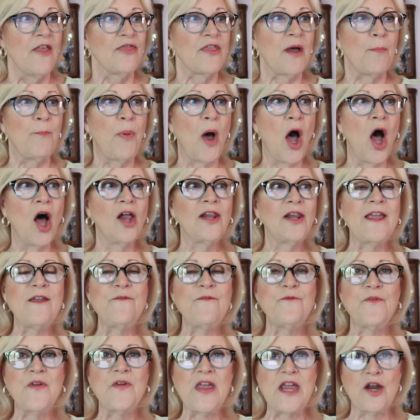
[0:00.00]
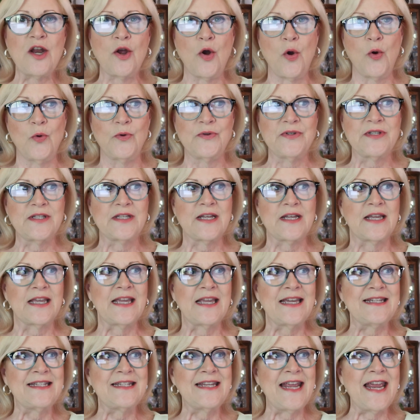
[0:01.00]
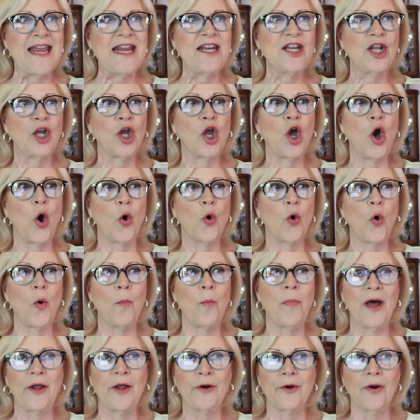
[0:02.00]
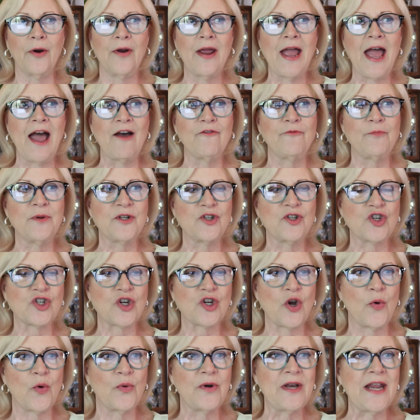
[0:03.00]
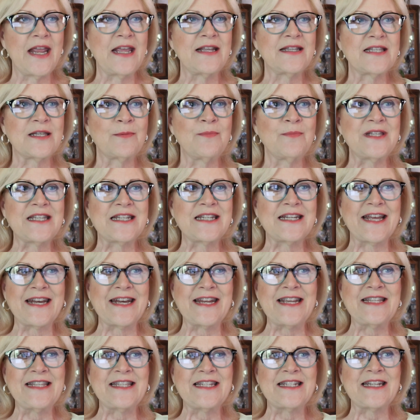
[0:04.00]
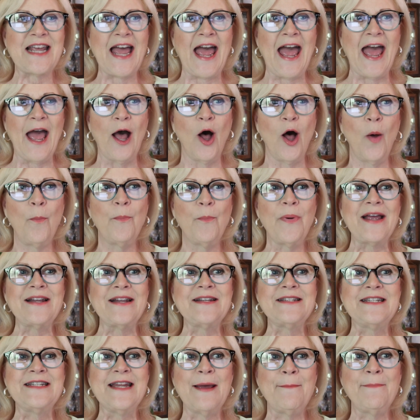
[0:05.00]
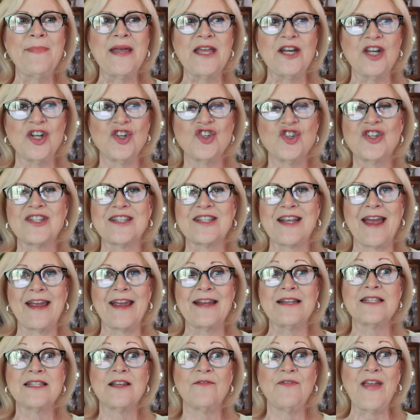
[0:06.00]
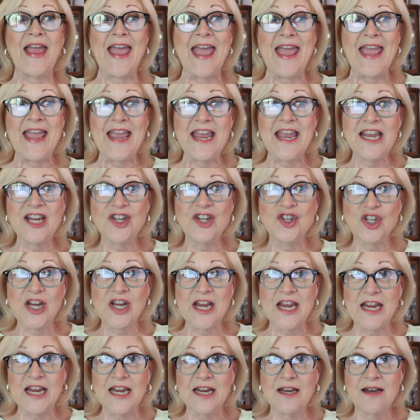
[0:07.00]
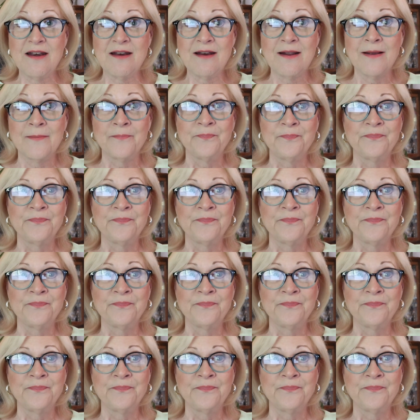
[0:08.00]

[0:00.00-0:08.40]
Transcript: The polyphenols contained in cocoa butter have been shown in some studies to help diminish signs of aging.